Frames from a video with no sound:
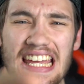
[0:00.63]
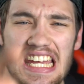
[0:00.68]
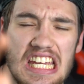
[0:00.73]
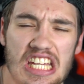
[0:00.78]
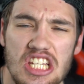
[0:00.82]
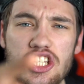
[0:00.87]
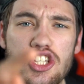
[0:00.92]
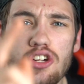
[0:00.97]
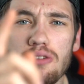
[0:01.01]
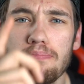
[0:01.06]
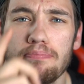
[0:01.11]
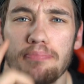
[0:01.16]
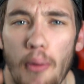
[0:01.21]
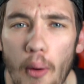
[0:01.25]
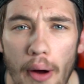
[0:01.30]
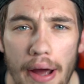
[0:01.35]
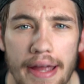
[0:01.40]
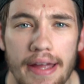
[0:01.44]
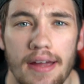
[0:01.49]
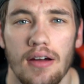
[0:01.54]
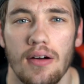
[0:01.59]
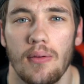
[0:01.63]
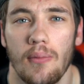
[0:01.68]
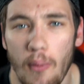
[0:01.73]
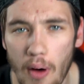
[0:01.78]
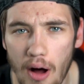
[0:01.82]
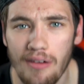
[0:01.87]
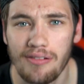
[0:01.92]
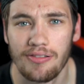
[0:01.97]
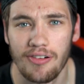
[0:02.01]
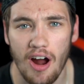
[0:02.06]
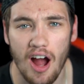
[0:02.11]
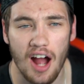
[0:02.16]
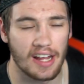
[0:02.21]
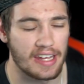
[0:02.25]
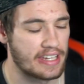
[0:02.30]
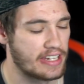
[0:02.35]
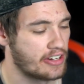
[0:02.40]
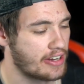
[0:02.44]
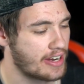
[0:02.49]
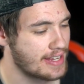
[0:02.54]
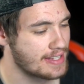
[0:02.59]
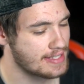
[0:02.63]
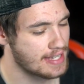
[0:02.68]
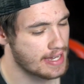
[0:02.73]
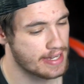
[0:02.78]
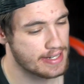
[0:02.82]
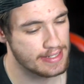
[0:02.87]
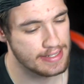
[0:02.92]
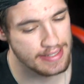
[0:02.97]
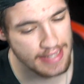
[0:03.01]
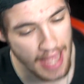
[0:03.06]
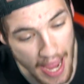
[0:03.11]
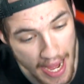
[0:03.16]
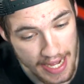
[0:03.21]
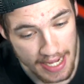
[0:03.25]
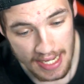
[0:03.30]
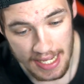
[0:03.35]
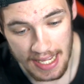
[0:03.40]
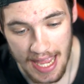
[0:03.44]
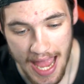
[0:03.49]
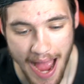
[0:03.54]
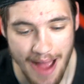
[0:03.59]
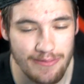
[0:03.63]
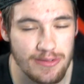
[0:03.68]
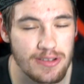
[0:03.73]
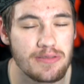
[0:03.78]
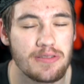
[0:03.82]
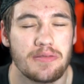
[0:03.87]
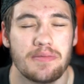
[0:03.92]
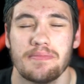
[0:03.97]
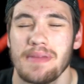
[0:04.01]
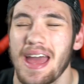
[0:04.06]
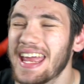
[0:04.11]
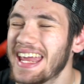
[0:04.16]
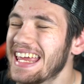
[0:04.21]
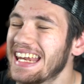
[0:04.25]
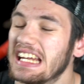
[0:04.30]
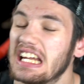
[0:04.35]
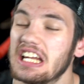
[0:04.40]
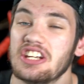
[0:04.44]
it is your boy, Wolf Rock here, and today I'm going to be making